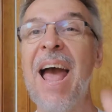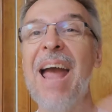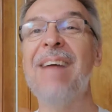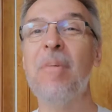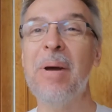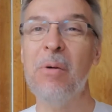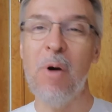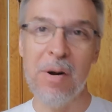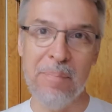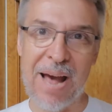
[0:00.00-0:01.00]
Hey everybody,
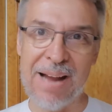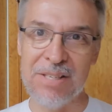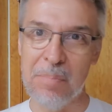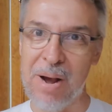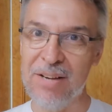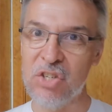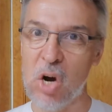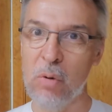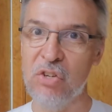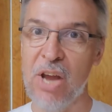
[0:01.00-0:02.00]
welcome back to my
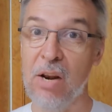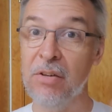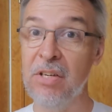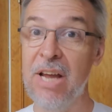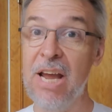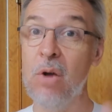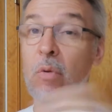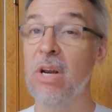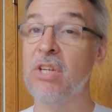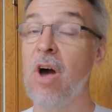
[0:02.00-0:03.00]
Star Wars channel. Today,
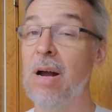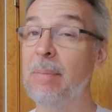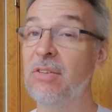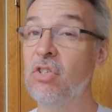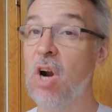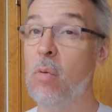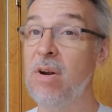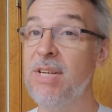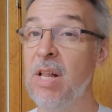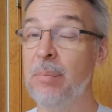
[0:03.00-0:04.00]
we're gonna talk about Star
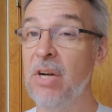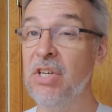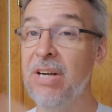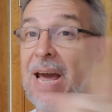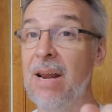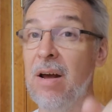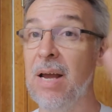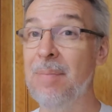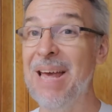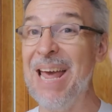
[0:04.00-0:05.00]
Wars Celebration in
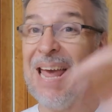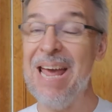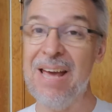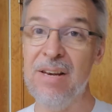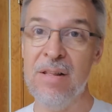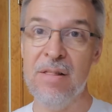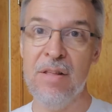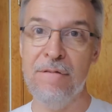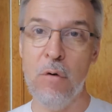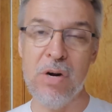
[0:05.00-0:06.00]
Anaheim and
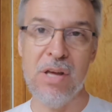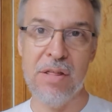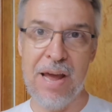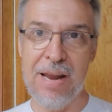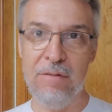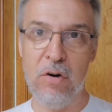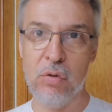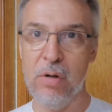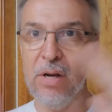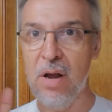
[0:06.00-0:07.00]
the 40th
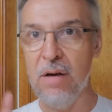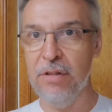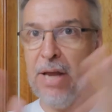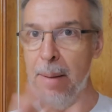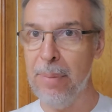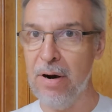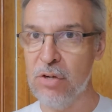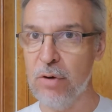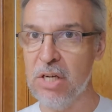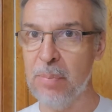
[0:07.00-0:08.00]
anniversary of The Empire
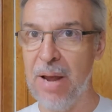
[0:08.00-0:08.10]
Strikes